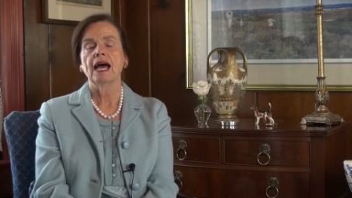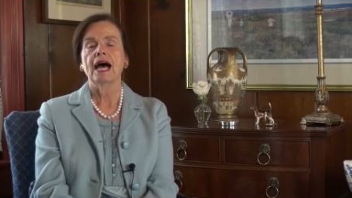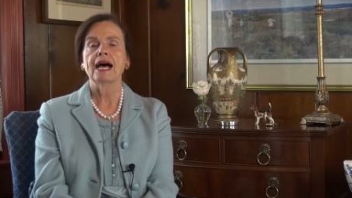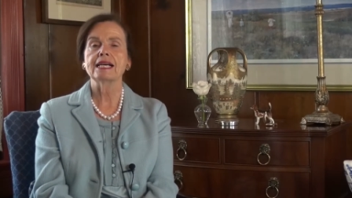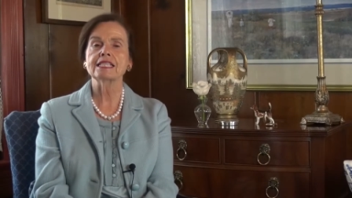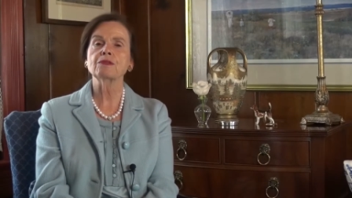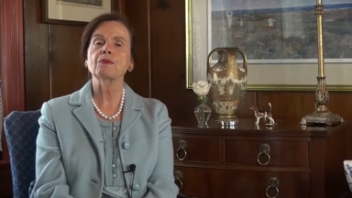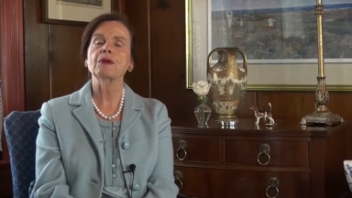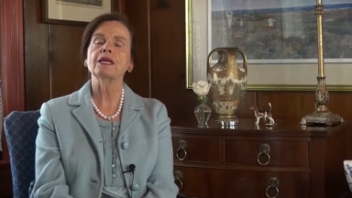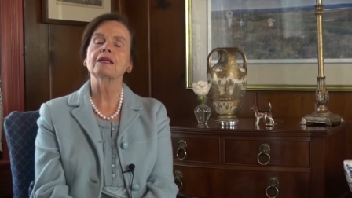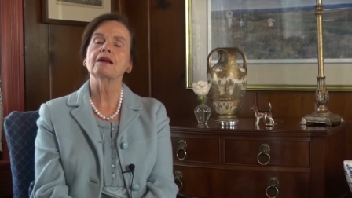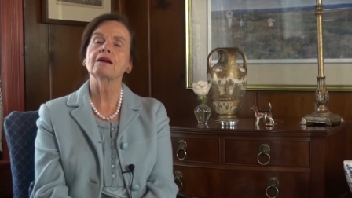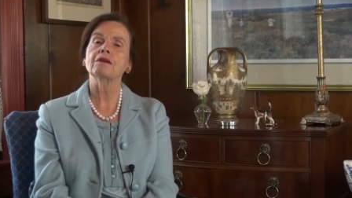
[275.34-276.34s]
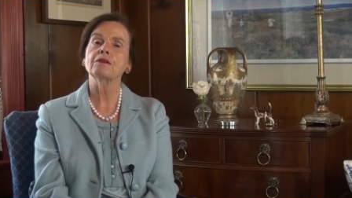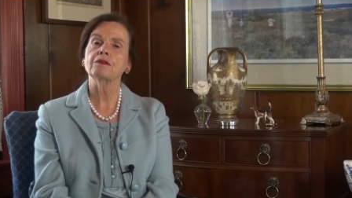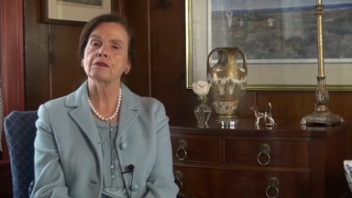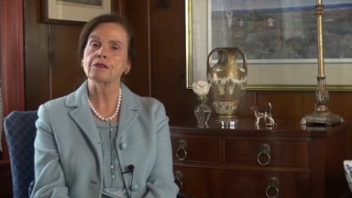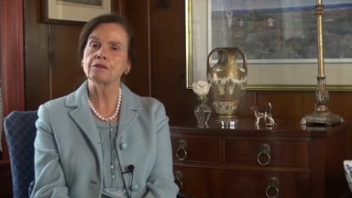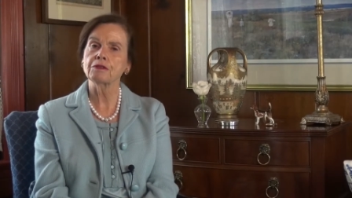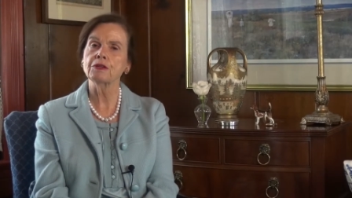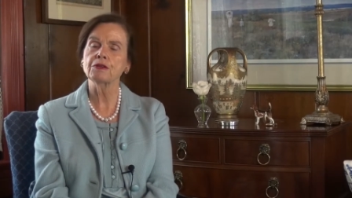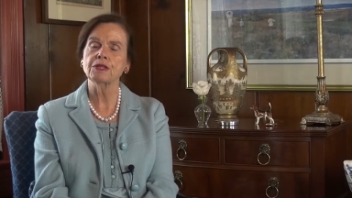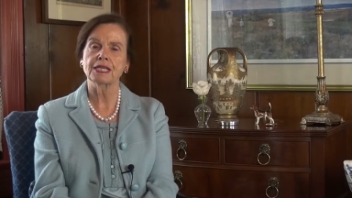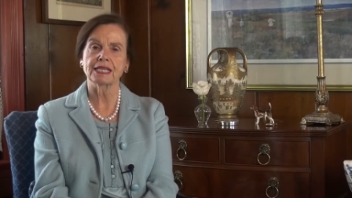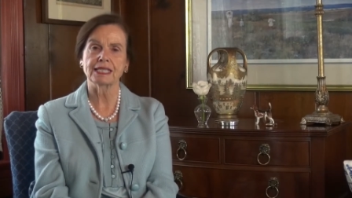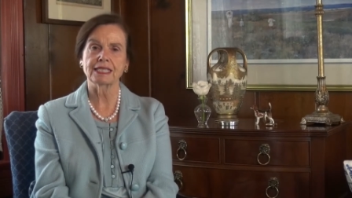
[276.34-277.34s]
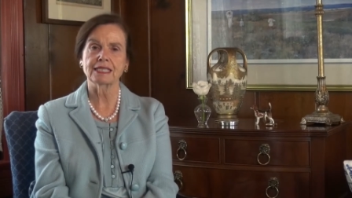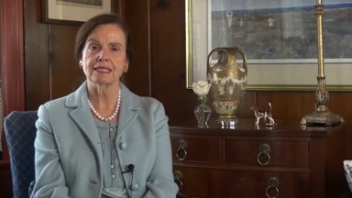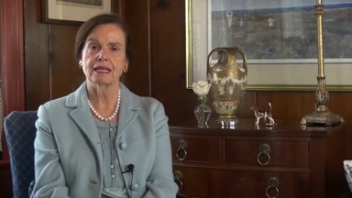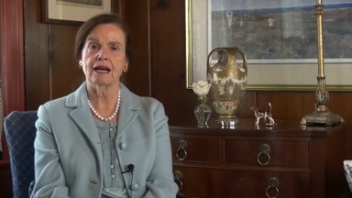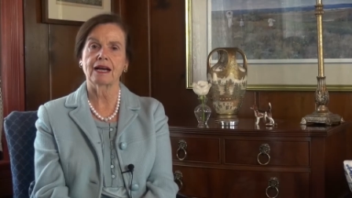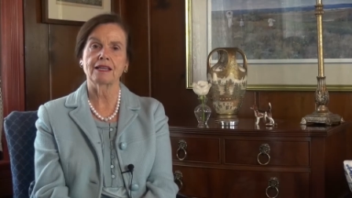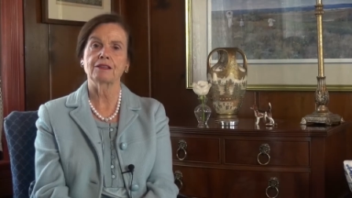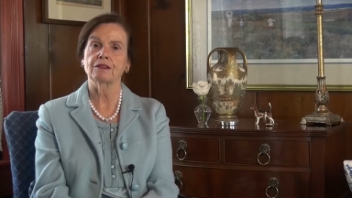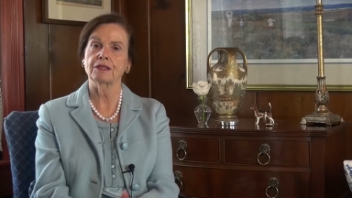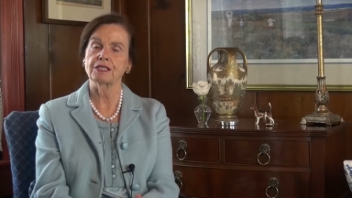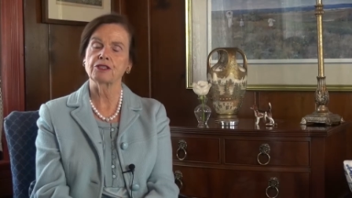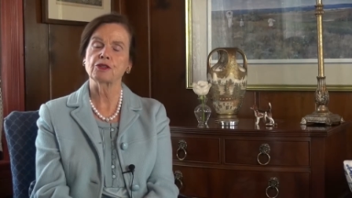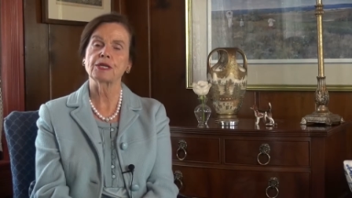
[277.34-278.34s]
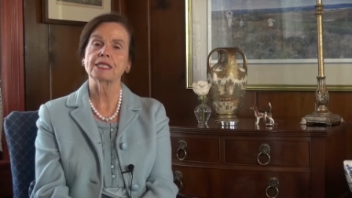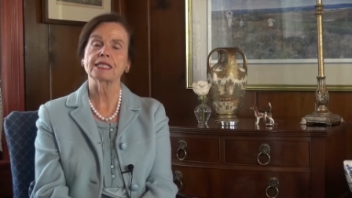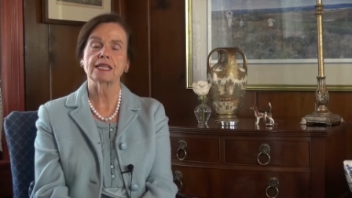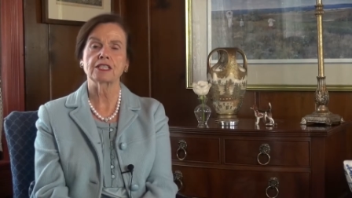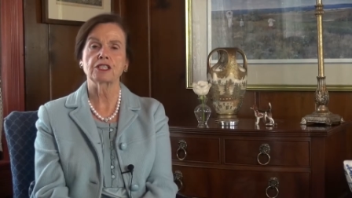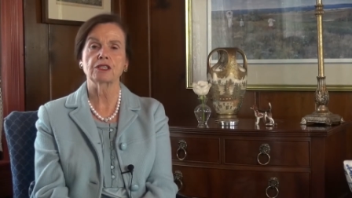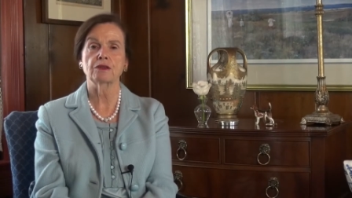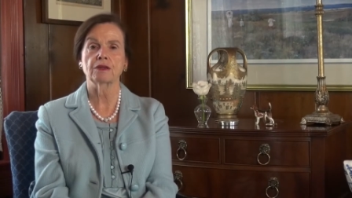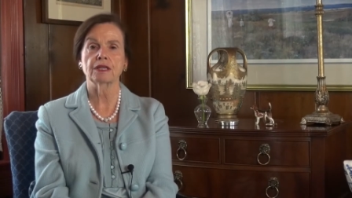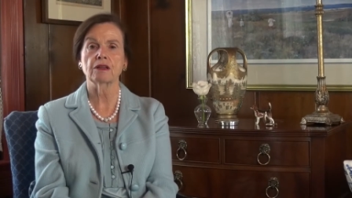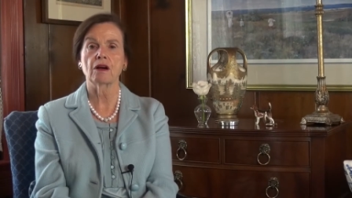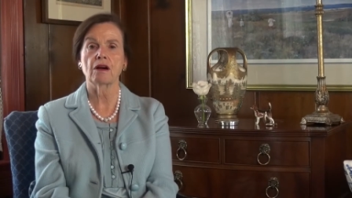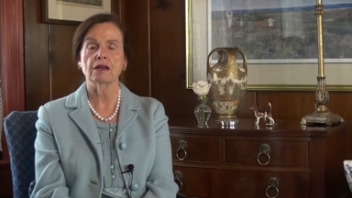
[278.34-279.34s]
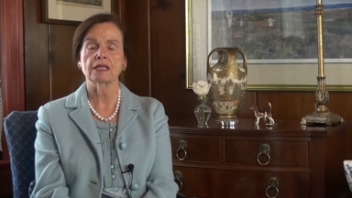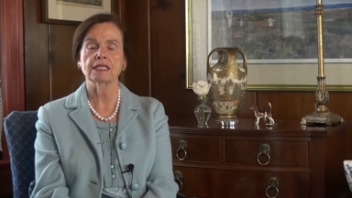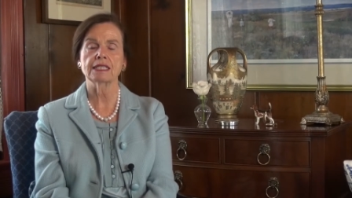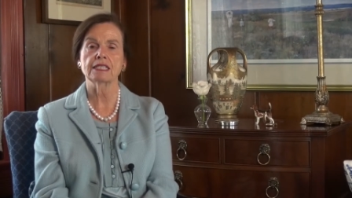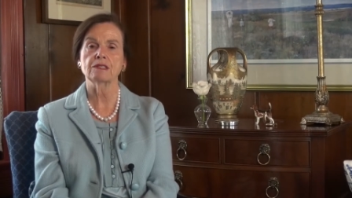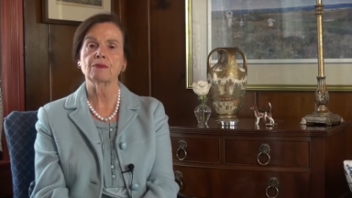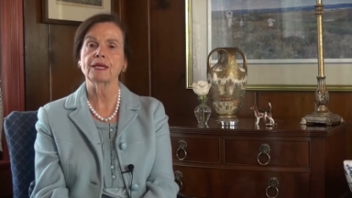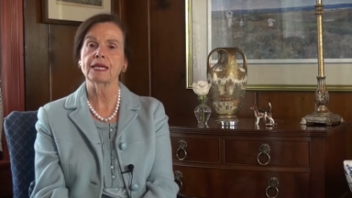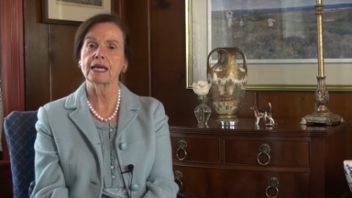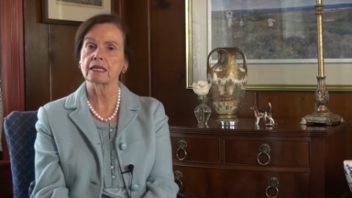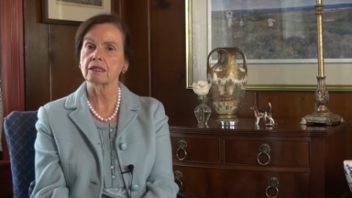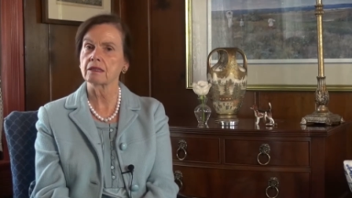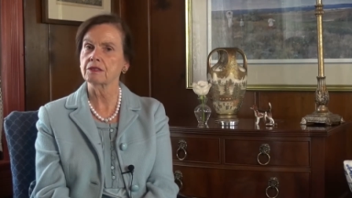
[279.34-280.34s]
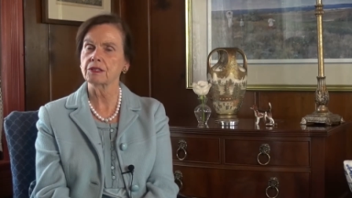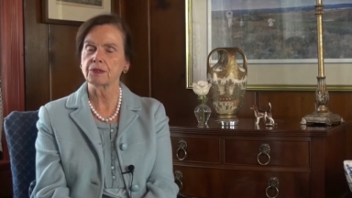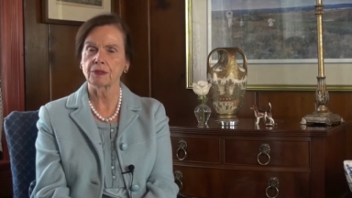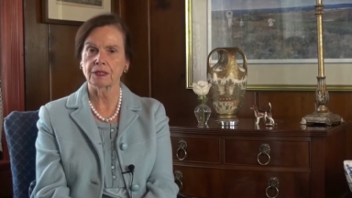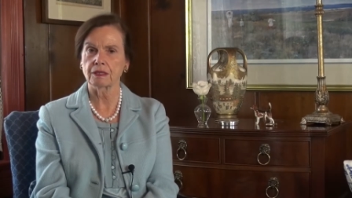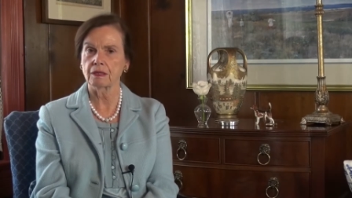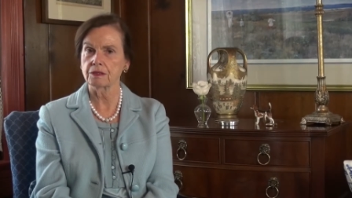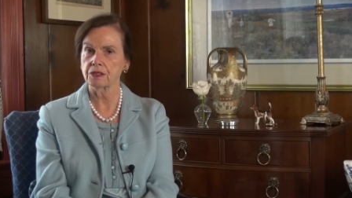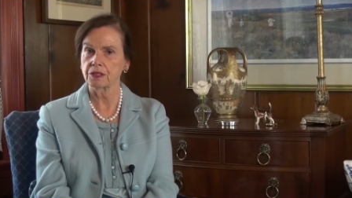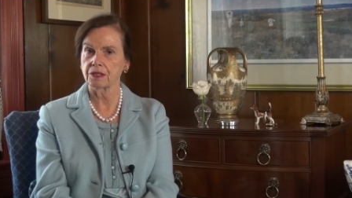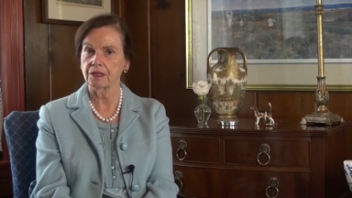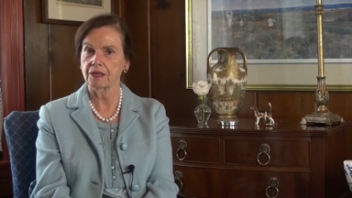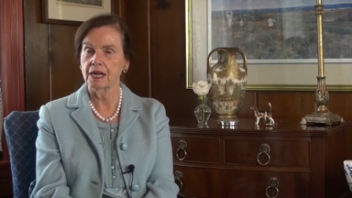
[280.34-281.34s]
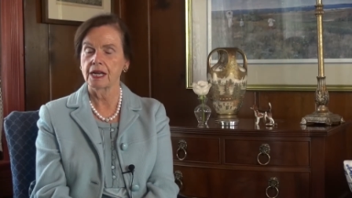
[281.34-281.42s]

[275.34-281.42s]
As we go through this, either in joint session or in caucus, as we get closer and closer